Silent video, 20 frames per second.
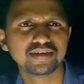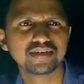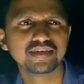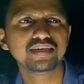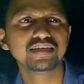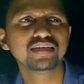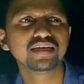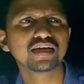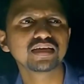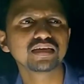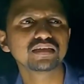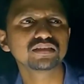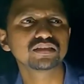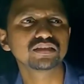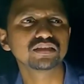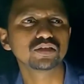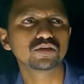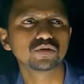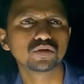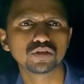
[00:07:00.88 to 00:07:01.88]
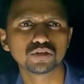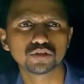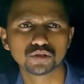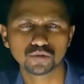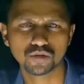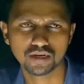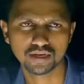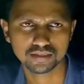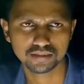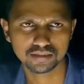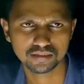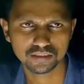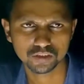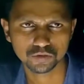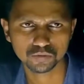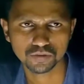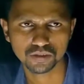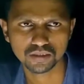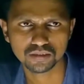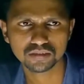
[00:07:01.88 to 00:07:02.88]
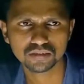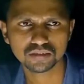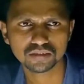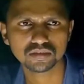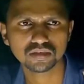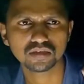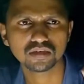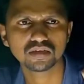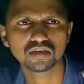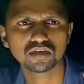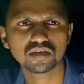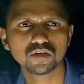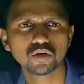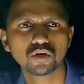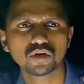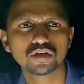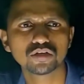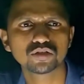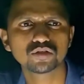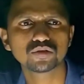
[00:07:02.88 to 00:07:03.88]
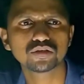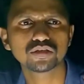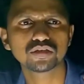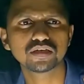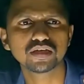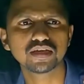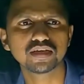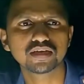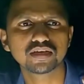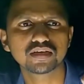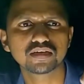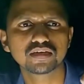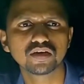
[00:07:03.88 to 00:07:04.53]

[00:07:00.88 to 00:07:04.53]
di is equal to like this, means in order to take